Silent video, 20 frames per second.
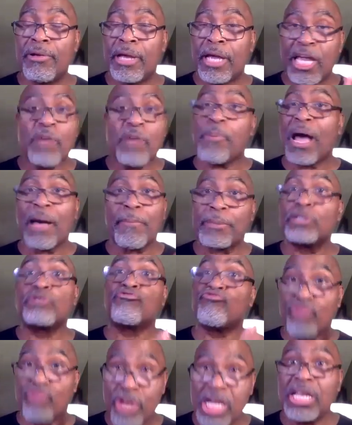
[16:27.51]
hip hop is
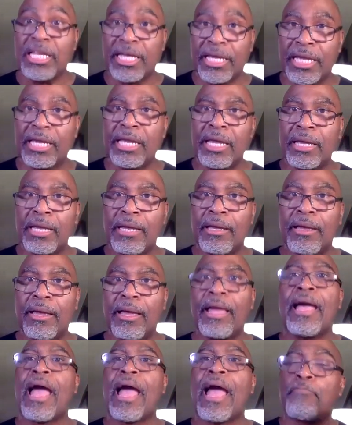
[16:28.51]
really
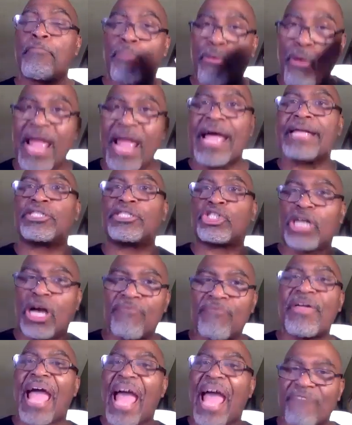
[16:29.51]
a branch
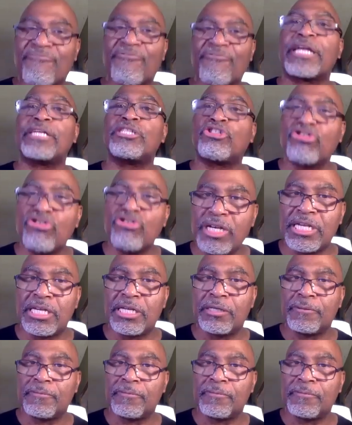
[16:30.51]
of the African tree.